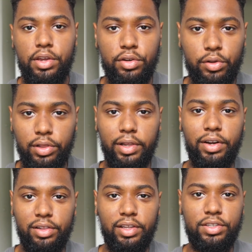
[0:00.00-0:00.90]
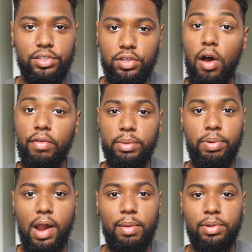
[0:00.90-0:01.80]
you're literally solving
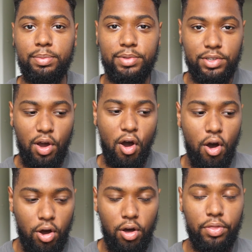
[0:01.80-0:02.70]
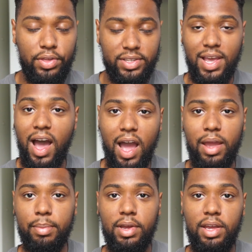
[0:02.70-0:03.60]
problems all the time.